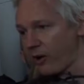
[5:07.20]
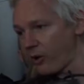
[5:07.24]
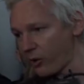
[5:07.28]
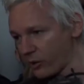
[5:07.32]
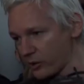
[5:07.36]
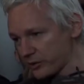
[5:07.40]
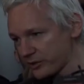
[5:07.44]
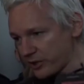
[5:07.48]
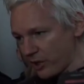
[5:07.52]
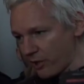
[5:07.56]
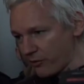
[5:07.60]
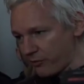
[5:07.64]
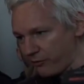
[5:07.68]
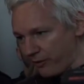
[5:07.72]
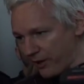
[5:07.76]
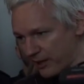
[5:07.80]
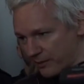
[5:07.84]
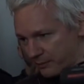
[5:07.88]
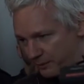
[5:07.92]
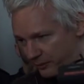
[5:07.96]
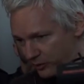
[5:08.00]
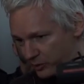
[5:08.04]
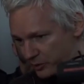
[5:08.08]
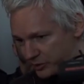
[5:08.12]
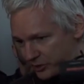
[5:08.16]
are also fed
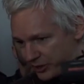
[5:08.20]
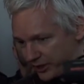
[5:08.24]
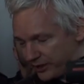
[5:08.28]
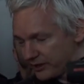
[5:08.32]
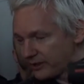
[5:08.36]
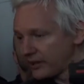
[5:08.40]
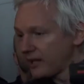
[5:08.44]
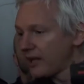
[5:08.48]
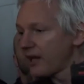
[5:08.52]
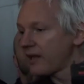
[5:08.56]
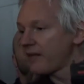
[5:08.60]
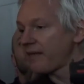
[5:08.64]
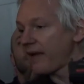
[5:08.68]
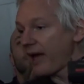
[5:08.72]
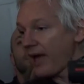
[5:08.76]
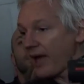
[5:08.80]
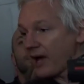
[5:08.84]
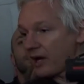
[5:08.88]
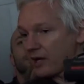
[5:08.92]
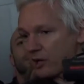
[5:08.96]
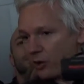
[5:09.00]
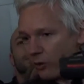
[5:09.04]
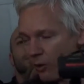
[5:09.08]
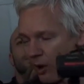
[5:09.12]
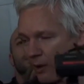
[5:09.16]
bullshit. They
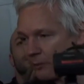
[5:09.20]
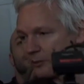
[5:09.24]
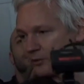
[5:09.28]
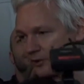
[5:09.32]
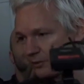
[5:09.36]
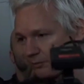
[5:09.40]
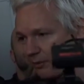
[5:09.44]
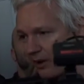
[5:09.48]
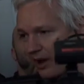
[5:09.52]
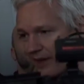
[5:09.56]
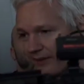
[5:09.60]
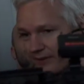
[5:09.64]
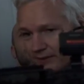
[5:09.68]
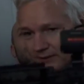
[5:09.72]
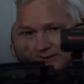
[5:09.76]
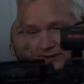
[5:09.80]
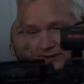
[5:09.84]
are co-opted by the